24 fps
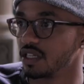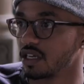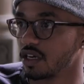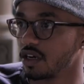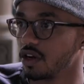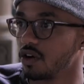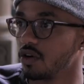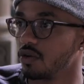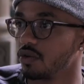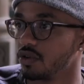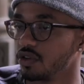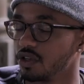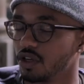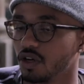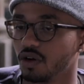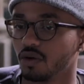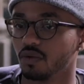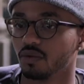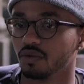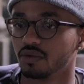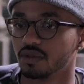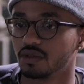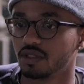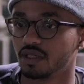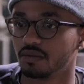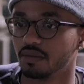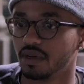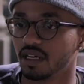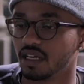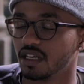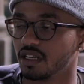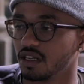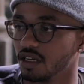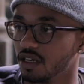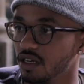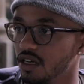like, to make
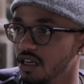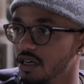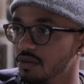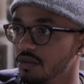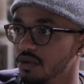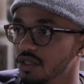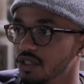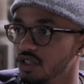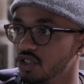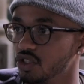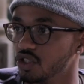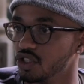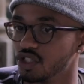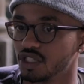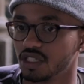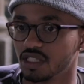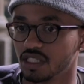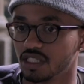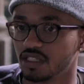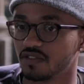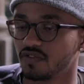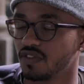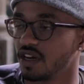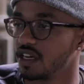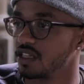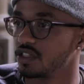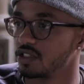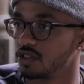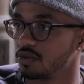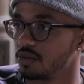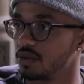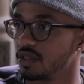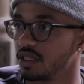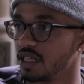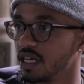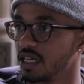a good image, you just need to find
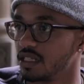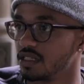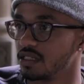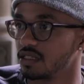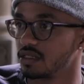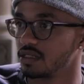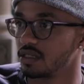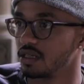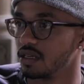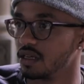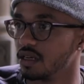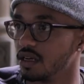someone that's